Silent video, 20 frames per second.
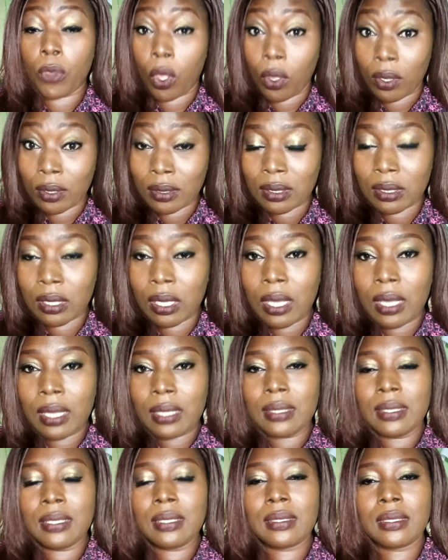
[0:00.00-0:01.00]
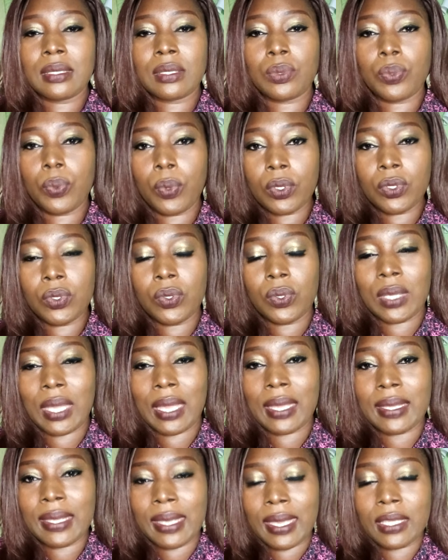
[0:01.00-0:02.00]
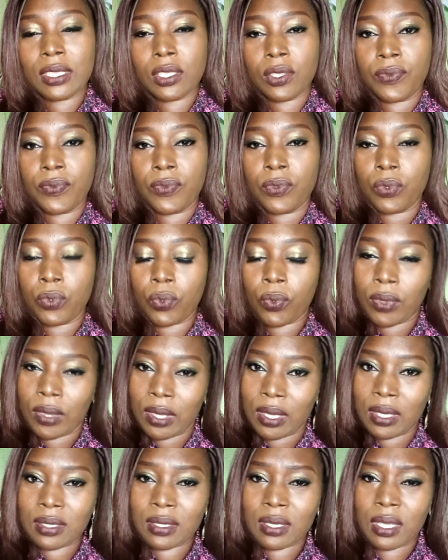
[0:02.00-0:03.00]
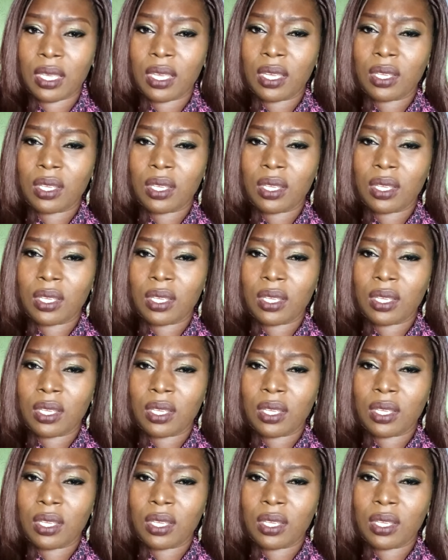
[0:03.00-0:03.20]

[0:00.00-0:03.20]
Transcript: does this is what you can get if you do this